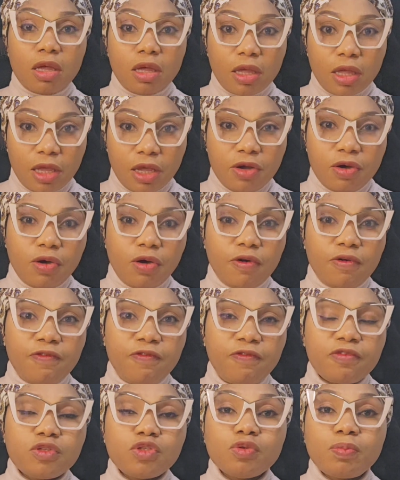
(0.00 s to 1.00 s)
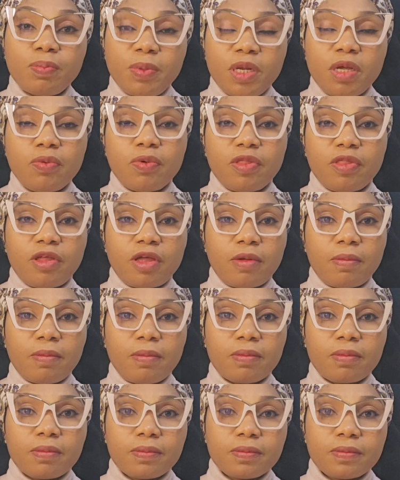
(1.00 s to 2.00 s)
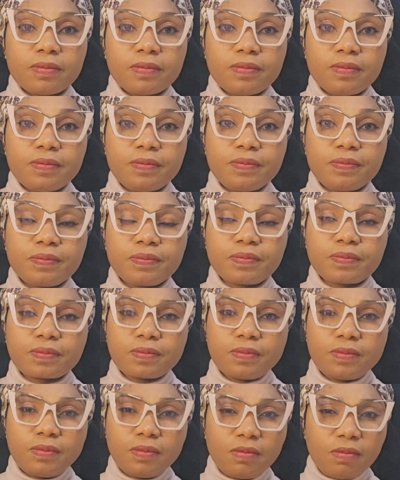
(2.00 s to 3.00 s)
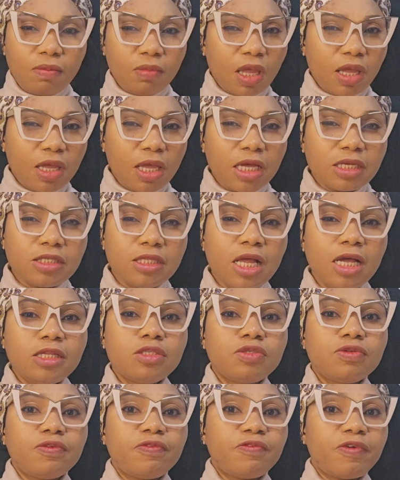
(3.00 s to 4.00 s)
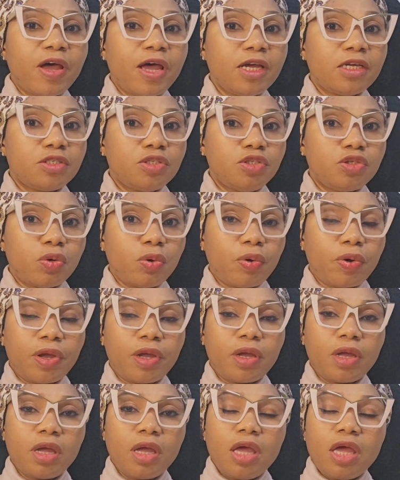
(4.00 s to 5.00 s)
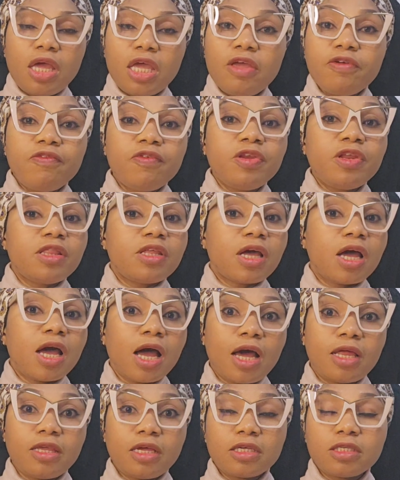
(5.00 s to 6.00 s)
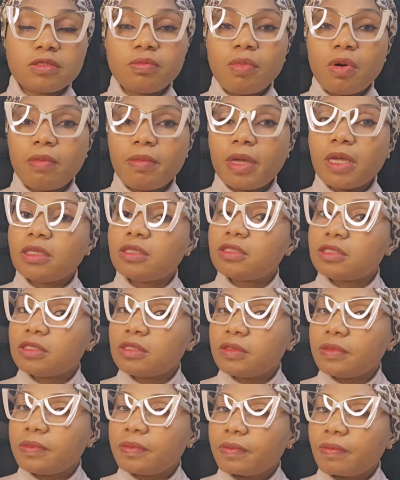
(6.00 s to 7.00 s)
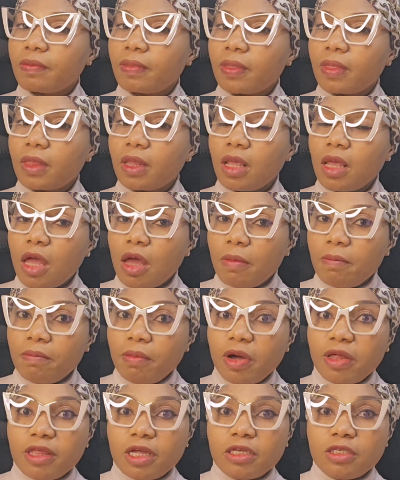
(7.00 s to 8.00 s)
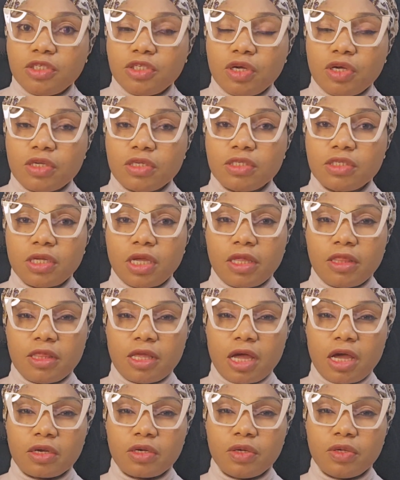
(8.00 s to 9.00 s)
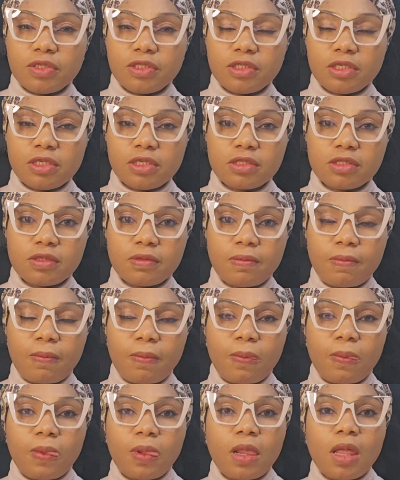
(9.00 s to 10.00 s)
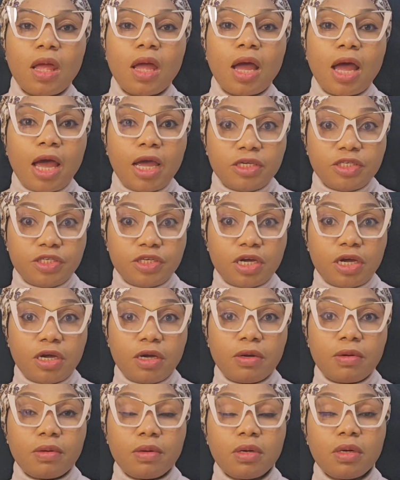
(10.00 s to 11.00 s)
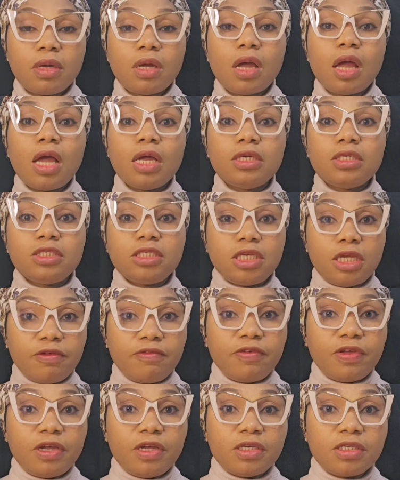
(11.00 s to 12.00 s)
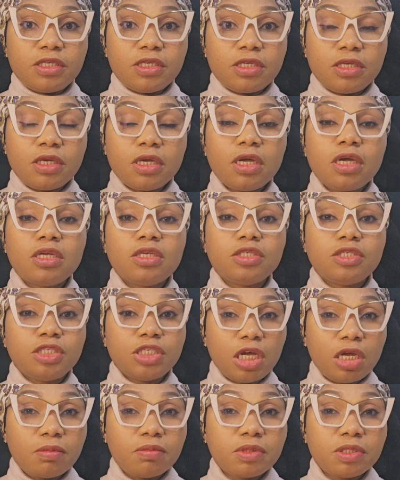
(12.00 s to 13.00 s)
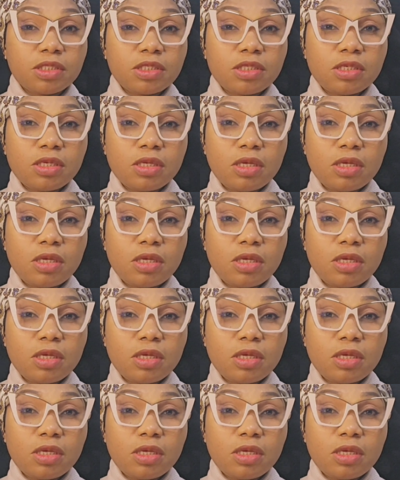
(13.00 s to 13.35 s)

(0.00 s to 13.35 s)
enough to play with them. He has learned to find joy even in the hardest moments. More than just a diagnosis, Aisha, David, James